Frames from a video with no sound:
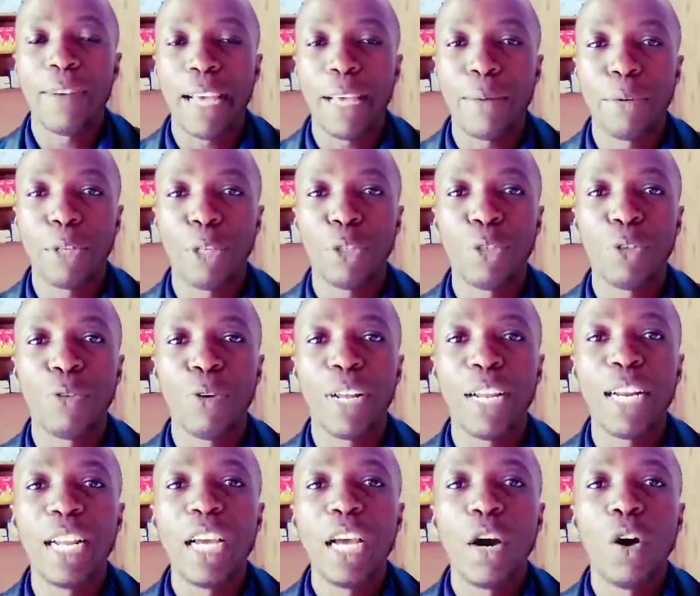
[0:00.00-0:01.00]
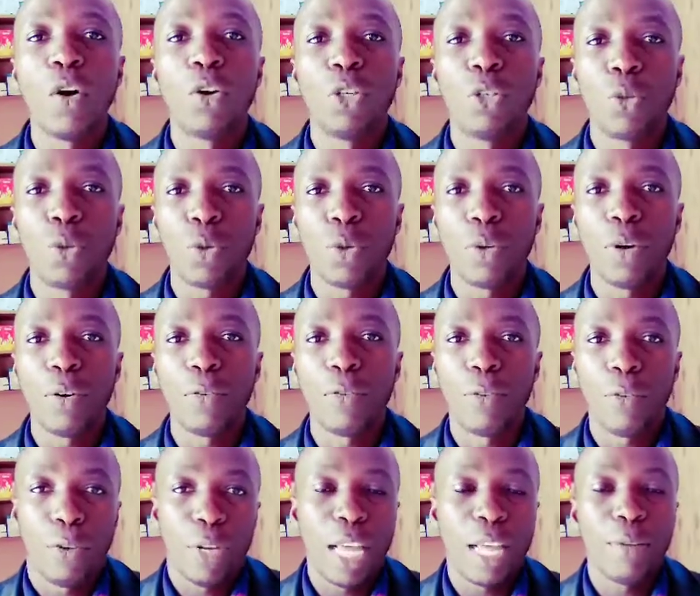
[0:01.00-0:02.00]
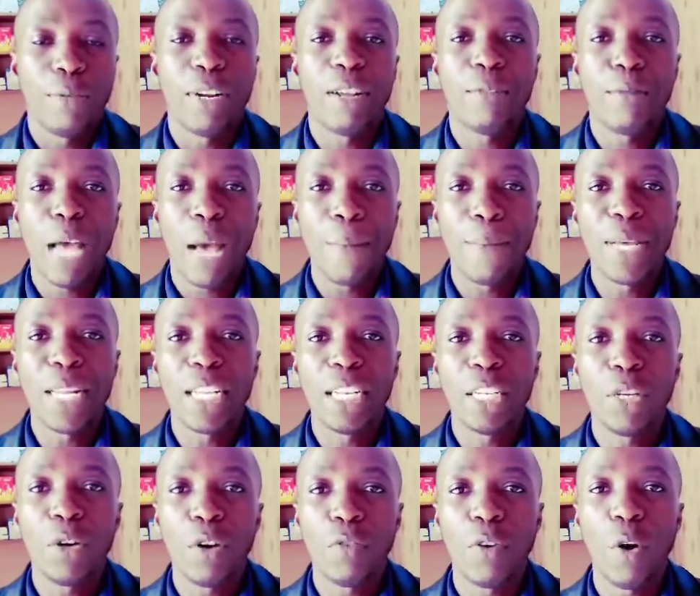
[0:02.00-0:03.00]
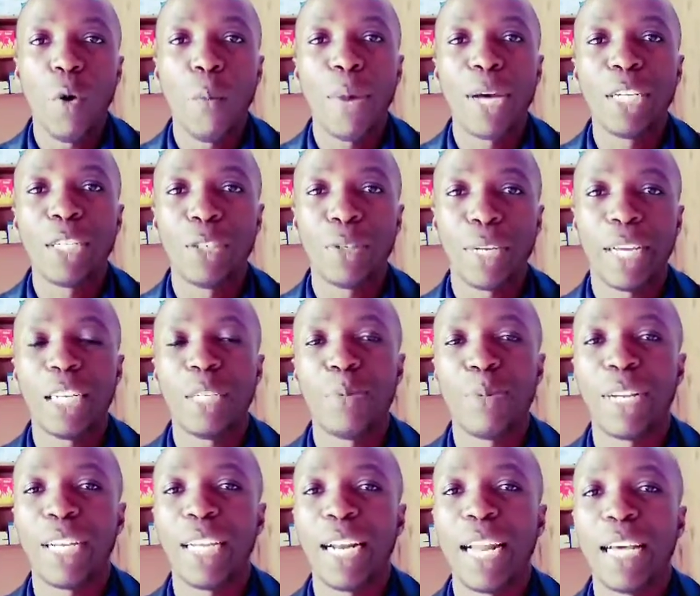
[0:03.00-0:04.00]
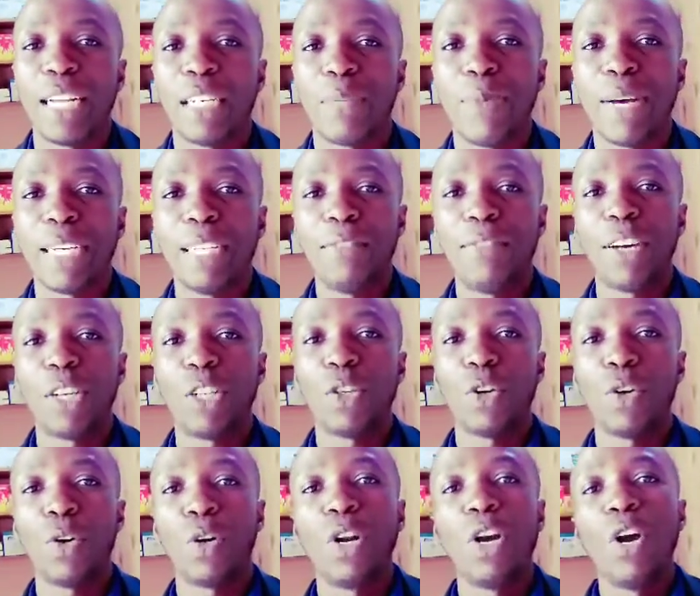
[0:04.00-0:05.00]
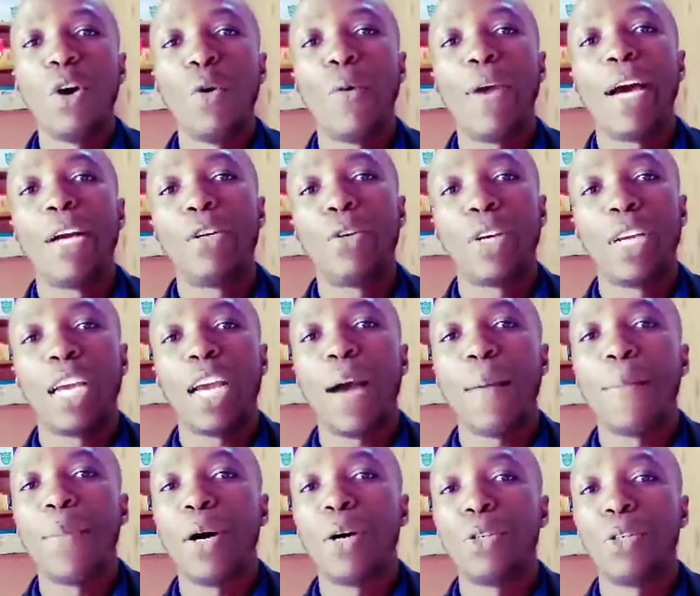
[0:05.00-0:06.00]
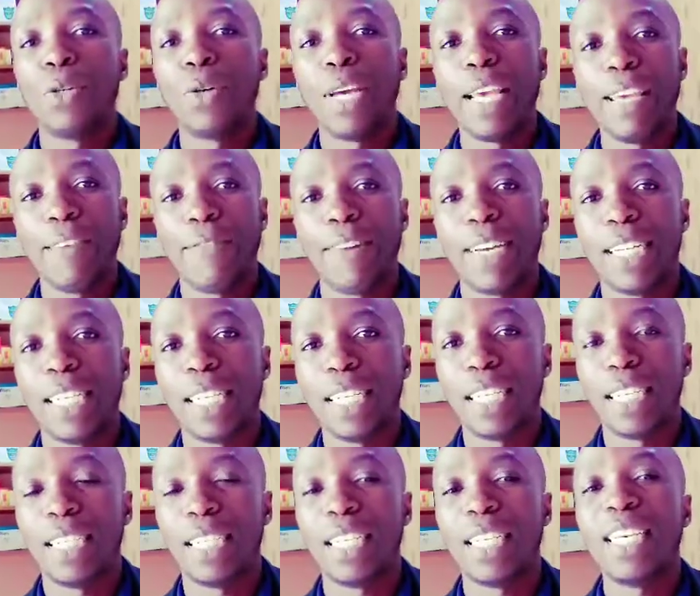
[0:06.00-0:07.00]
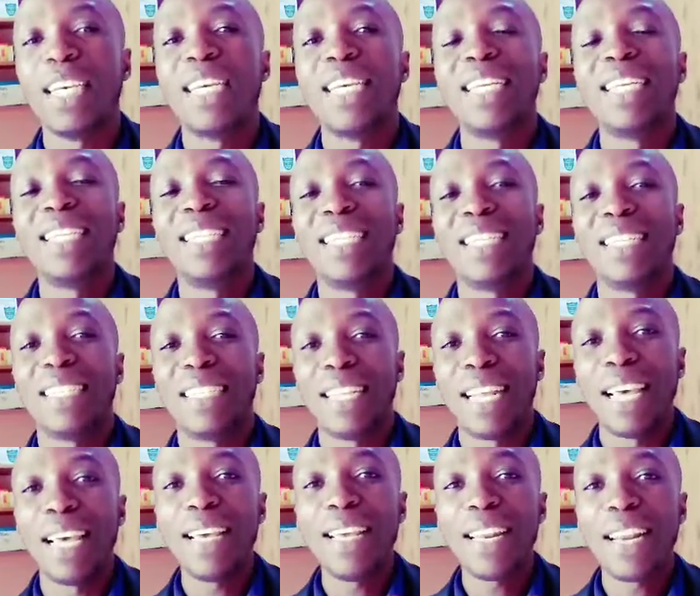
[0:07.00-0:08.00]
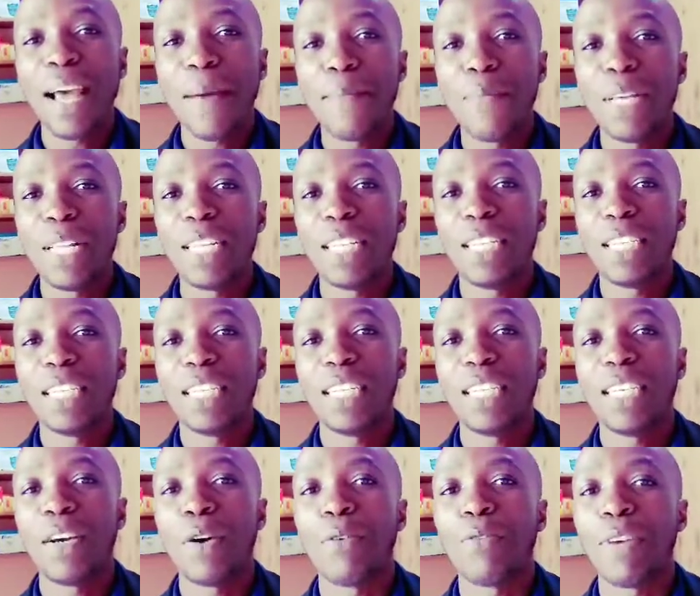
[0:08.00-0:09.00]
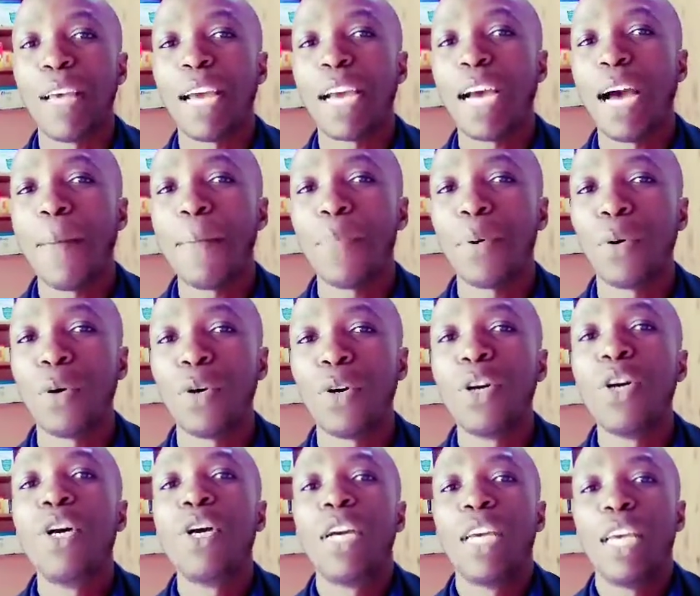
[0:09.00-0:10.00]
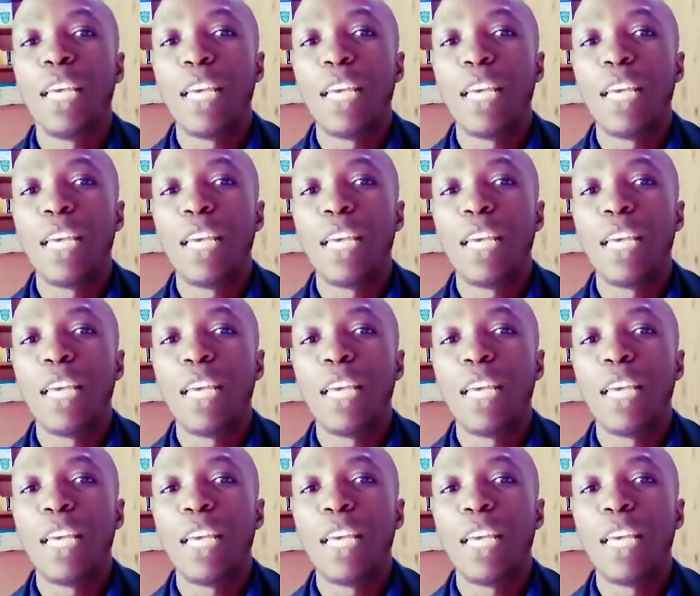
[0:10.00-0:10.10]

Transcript: viable children, or to the ability of a woman to get pregnant. But if at all we are talking about infertility, this is the inability of a couple